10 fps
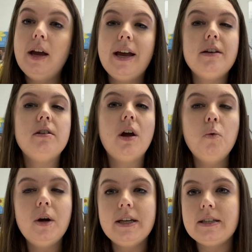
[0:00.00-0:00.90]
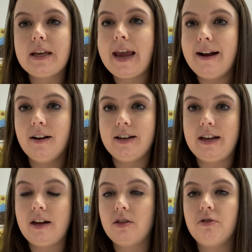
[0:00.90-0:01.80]
and no one is
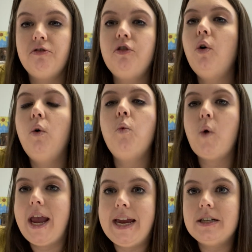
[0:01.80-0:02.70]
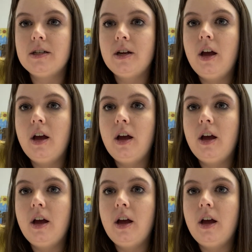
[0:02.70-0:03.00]
carrying the full weight